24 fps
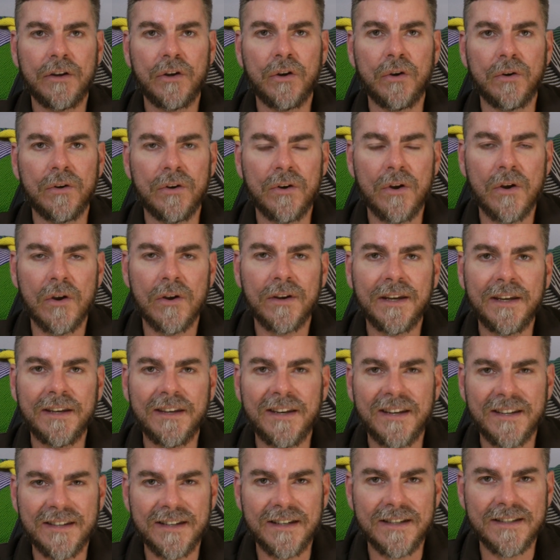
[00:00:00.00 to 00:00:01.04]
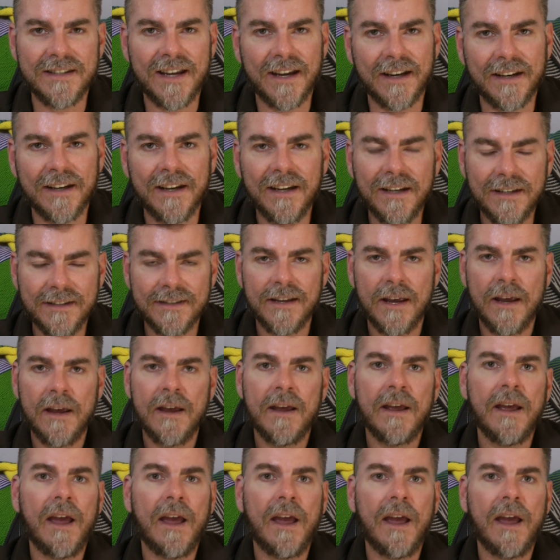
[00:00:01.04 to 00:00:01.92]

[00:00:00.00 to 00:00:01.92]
new, nerdy, nitty techniques,